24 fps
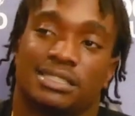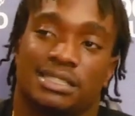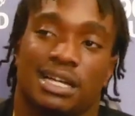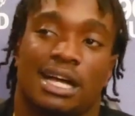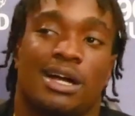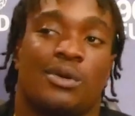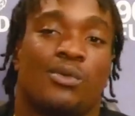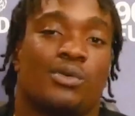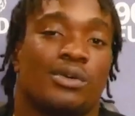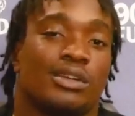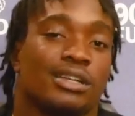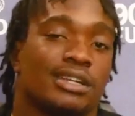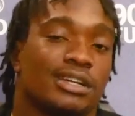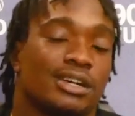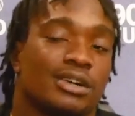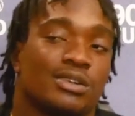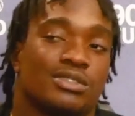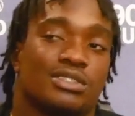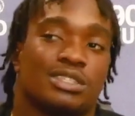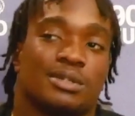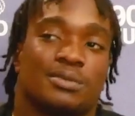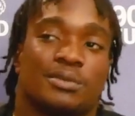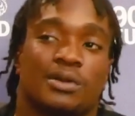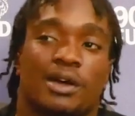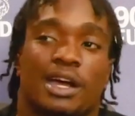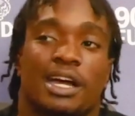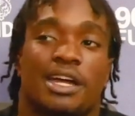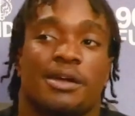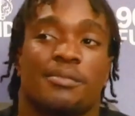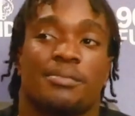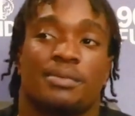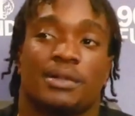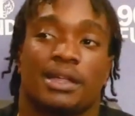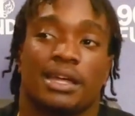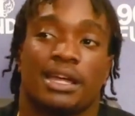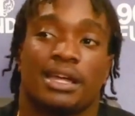I wanted to go somewhere I
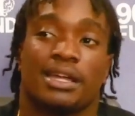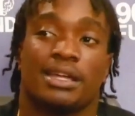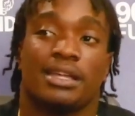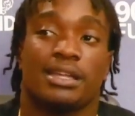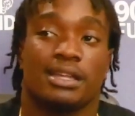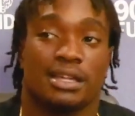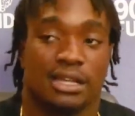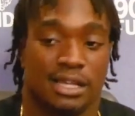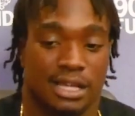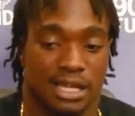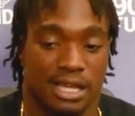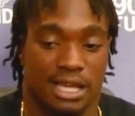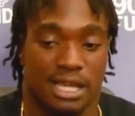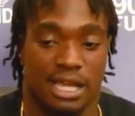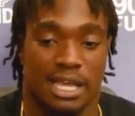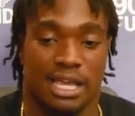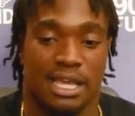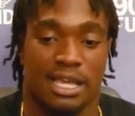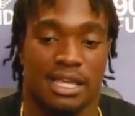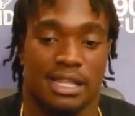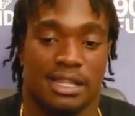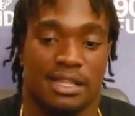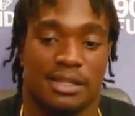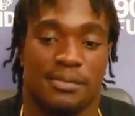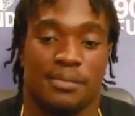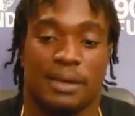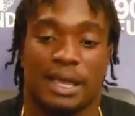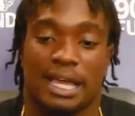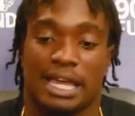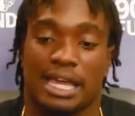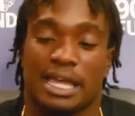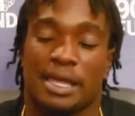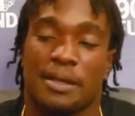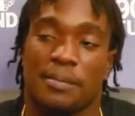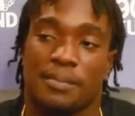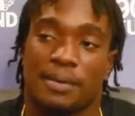could play and
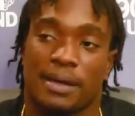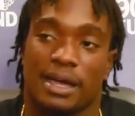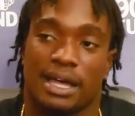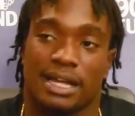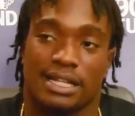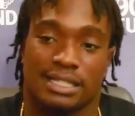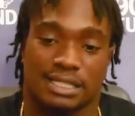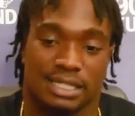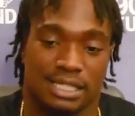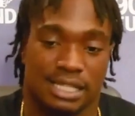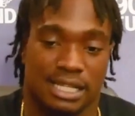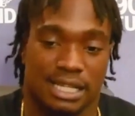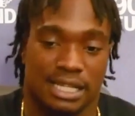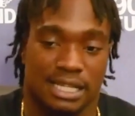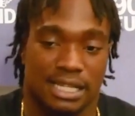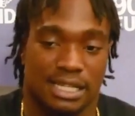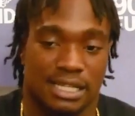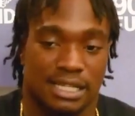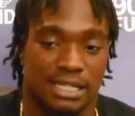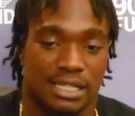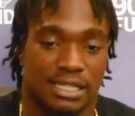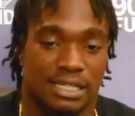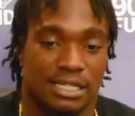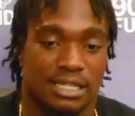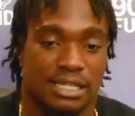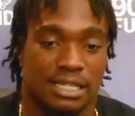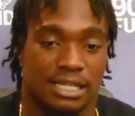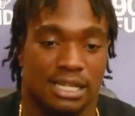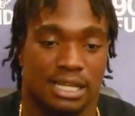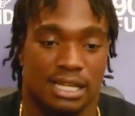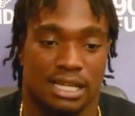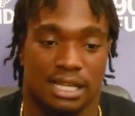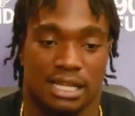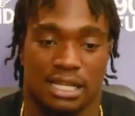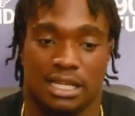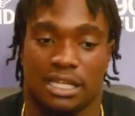make an impact. And
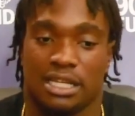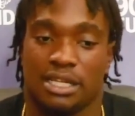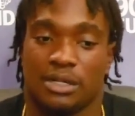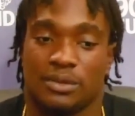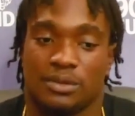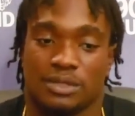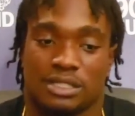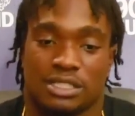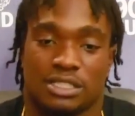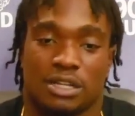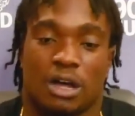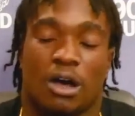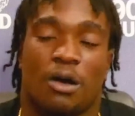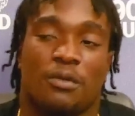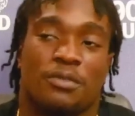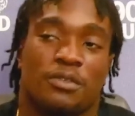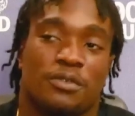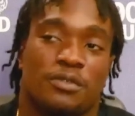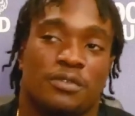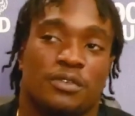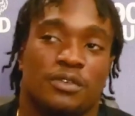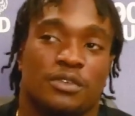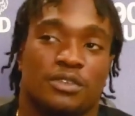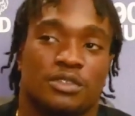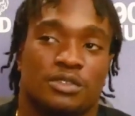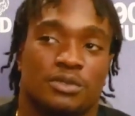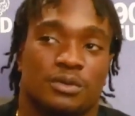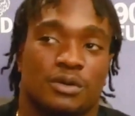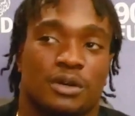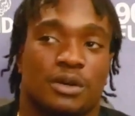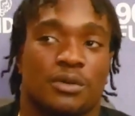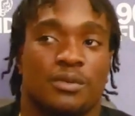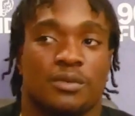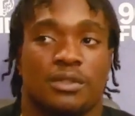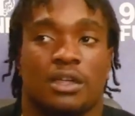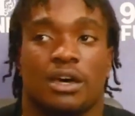it was just off the field as
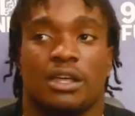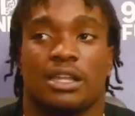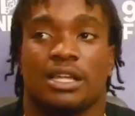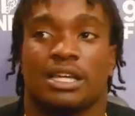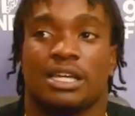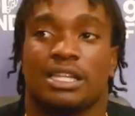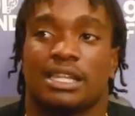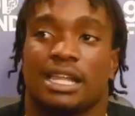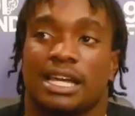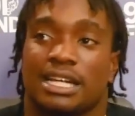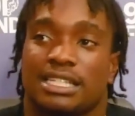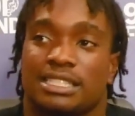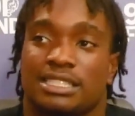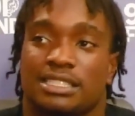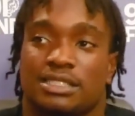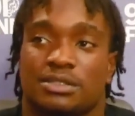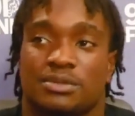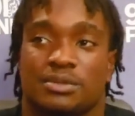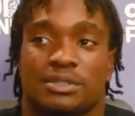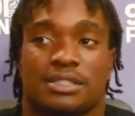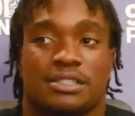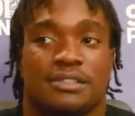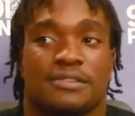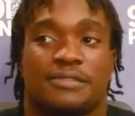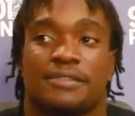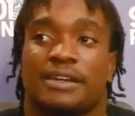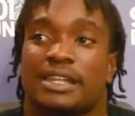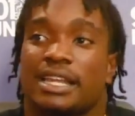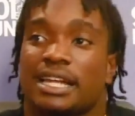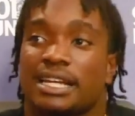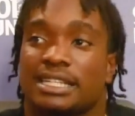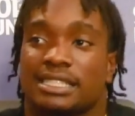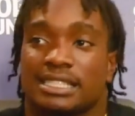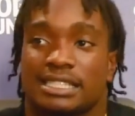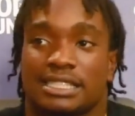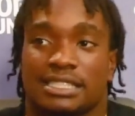well, with all the connections with the
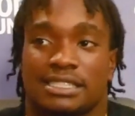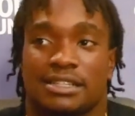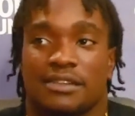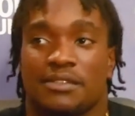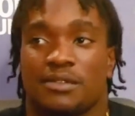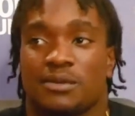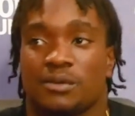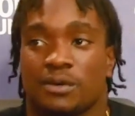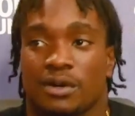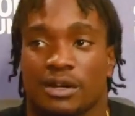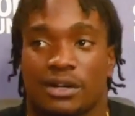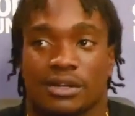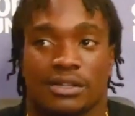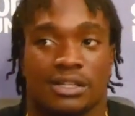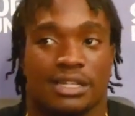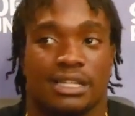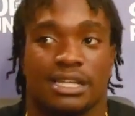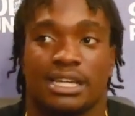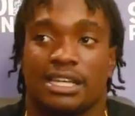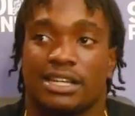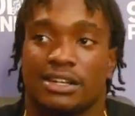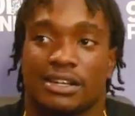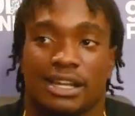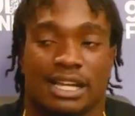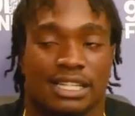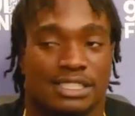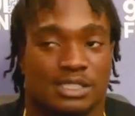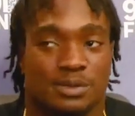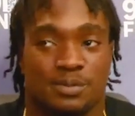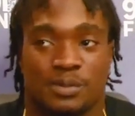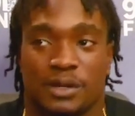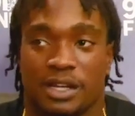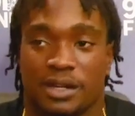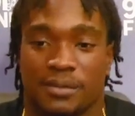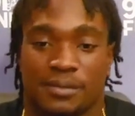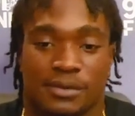FedExes of the world and the
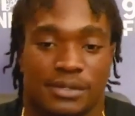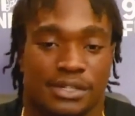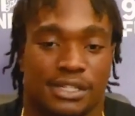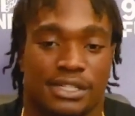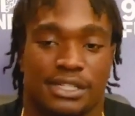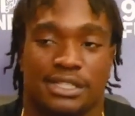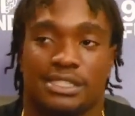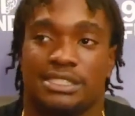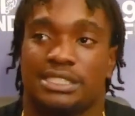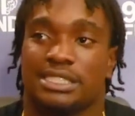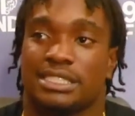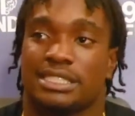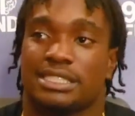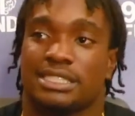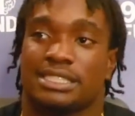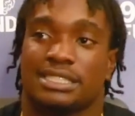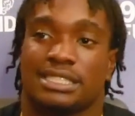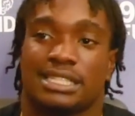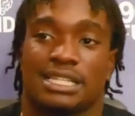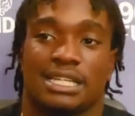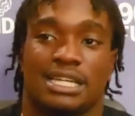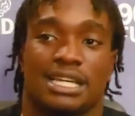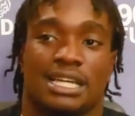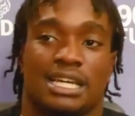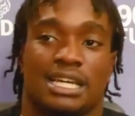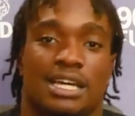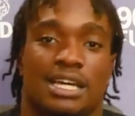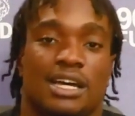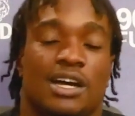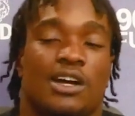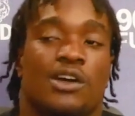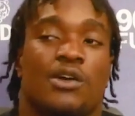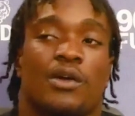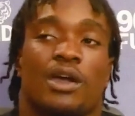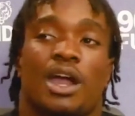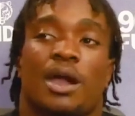international paper. And it's just
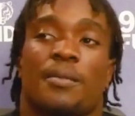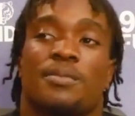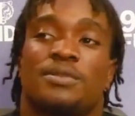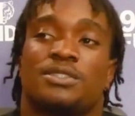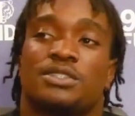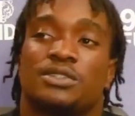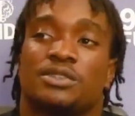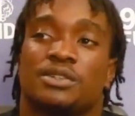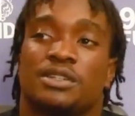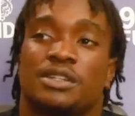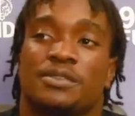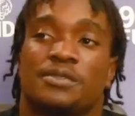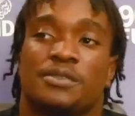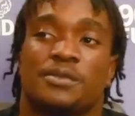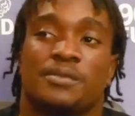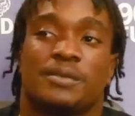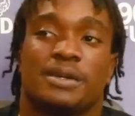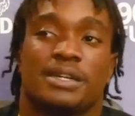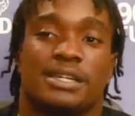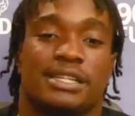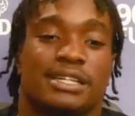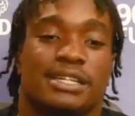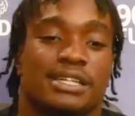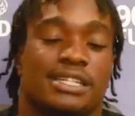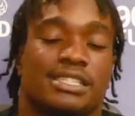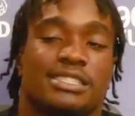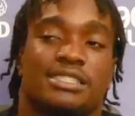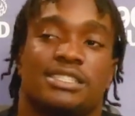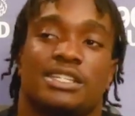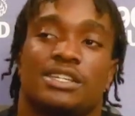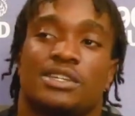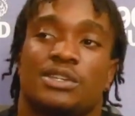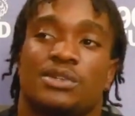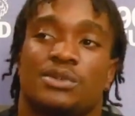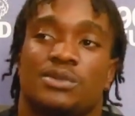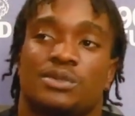a great opportunity for me to
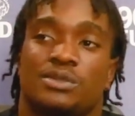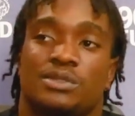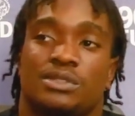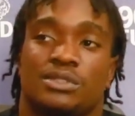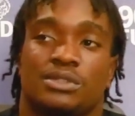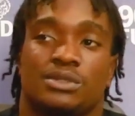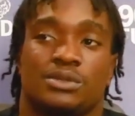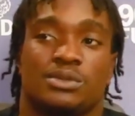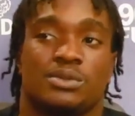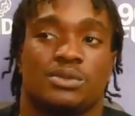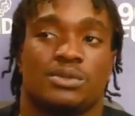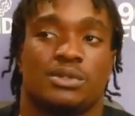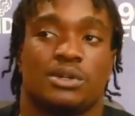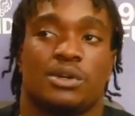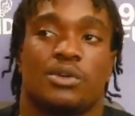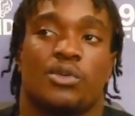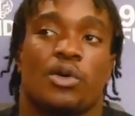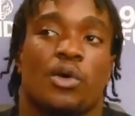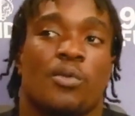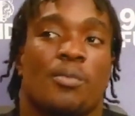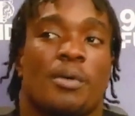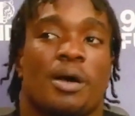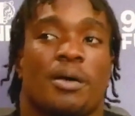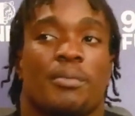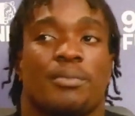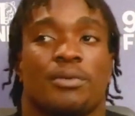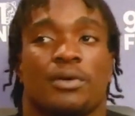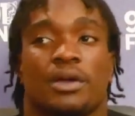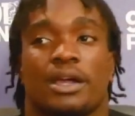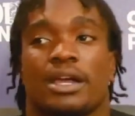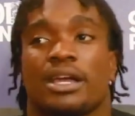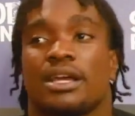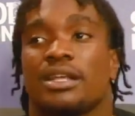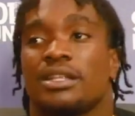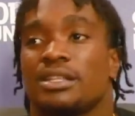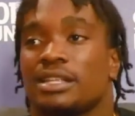continue to grow my
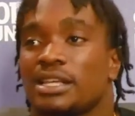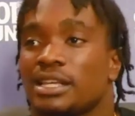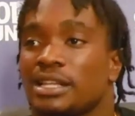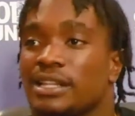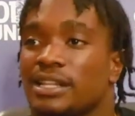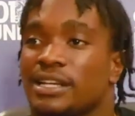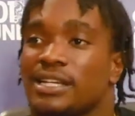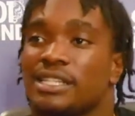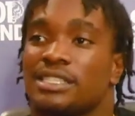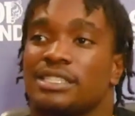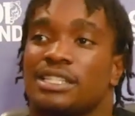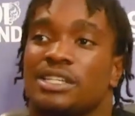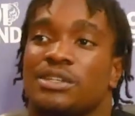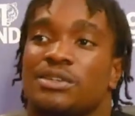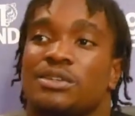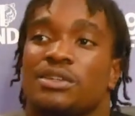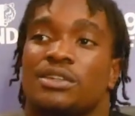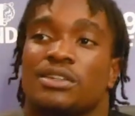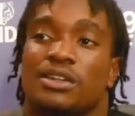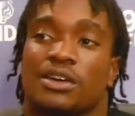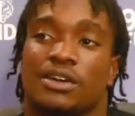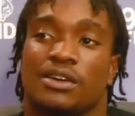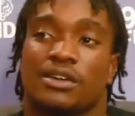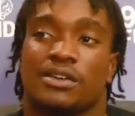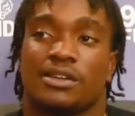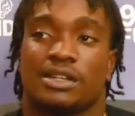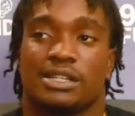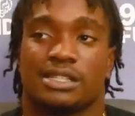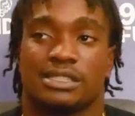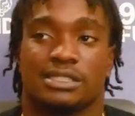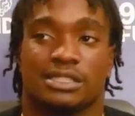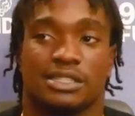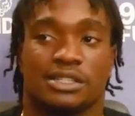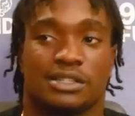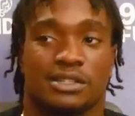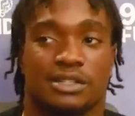brand and to continue to learn and
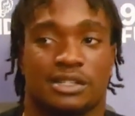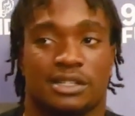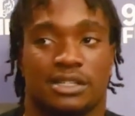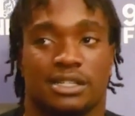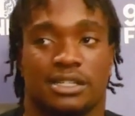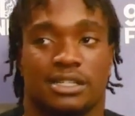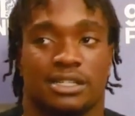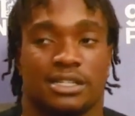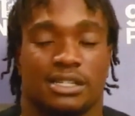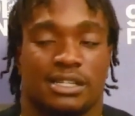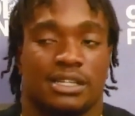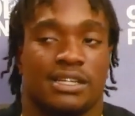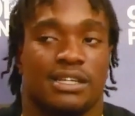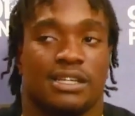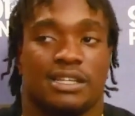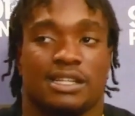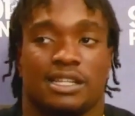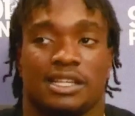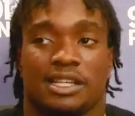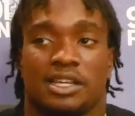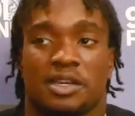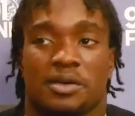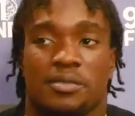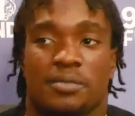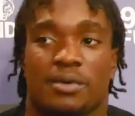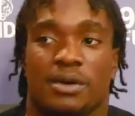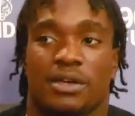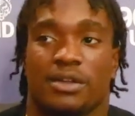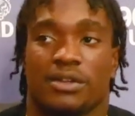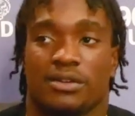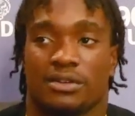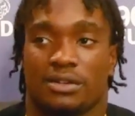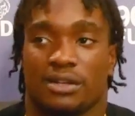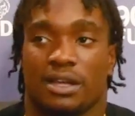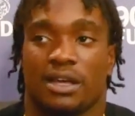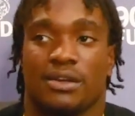continue to get
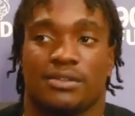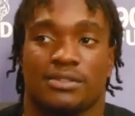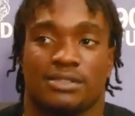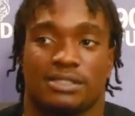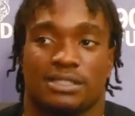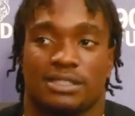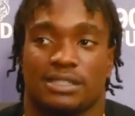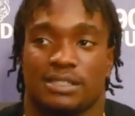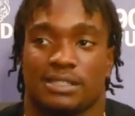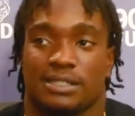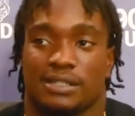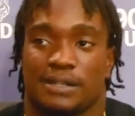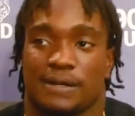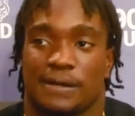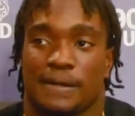better, I would say.